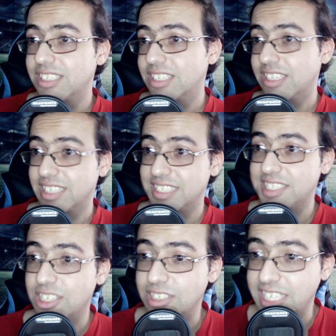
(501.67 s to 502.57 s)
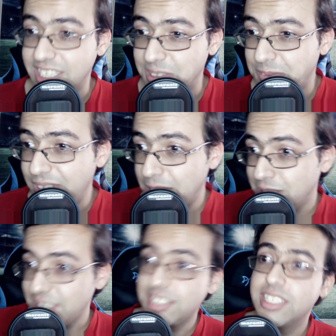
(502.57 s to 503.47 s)
against all the other
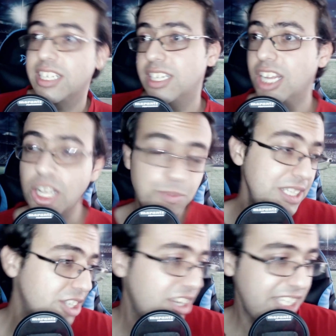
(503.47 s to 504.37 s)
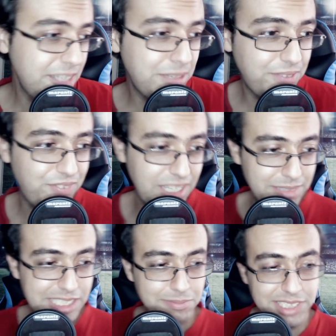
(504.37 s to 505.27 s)
families. And I'll be talking about
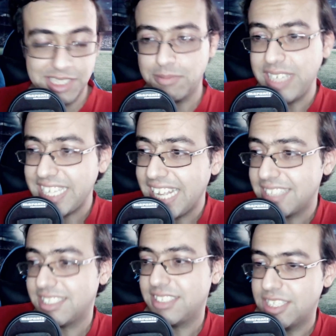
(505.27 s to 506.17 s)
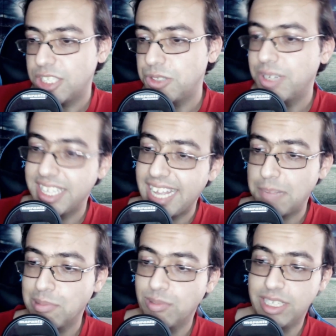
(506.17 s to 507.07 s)
families once we get to that
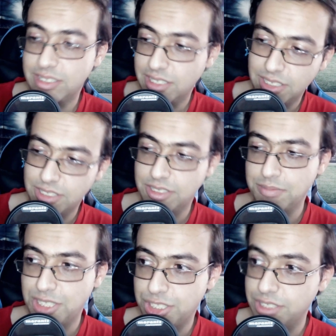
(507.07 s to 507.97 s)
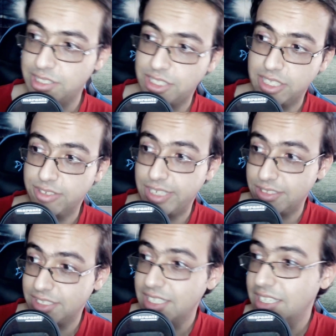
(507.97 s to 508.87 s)
point, so be sure to stick
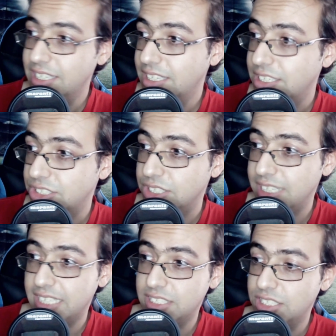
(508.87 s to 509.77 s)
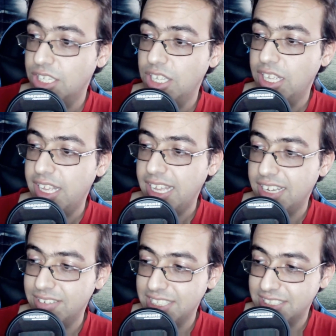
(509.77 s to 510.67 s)
around. So that's how
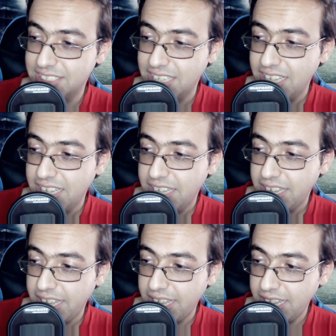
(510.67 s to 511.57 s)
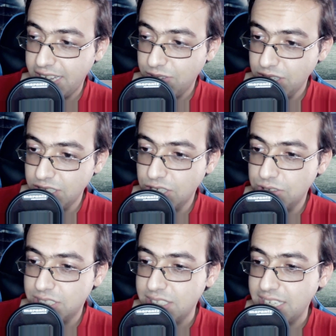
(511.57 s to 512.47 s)
it is. And we're going to go
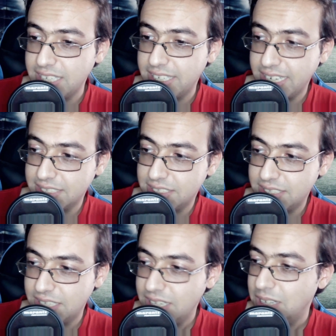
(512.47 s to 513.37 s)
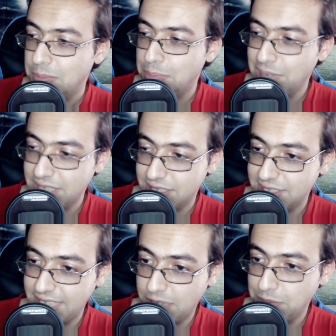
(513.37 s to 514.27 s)
to the next button
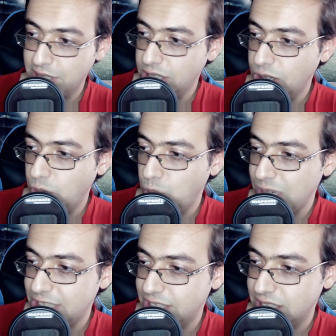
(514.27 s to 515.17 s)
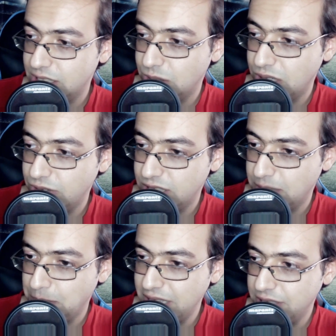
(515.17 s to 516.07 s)
down below, which is the one with the
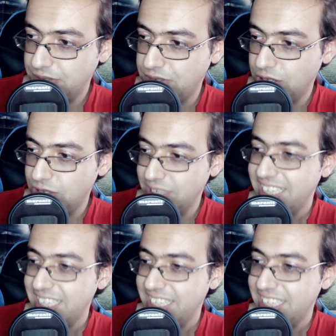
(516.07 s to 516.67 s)
microphone,